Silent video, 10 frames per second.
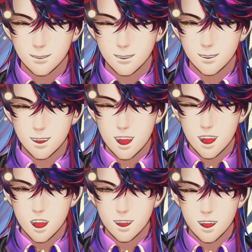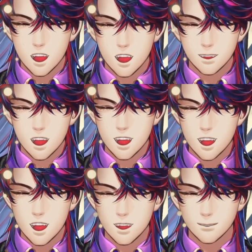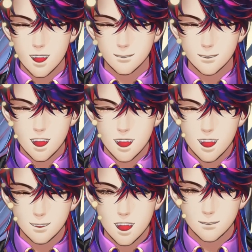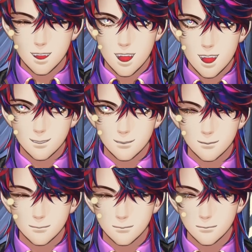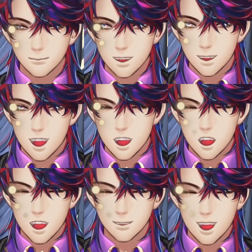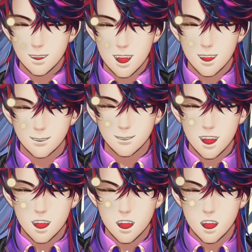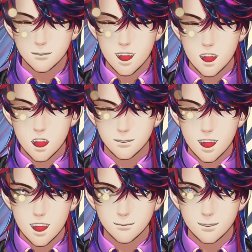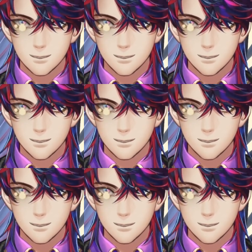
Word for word: All we have to focus now on is paying back the debt. Thanks for your help, Sensei. I won't forget what you did for us.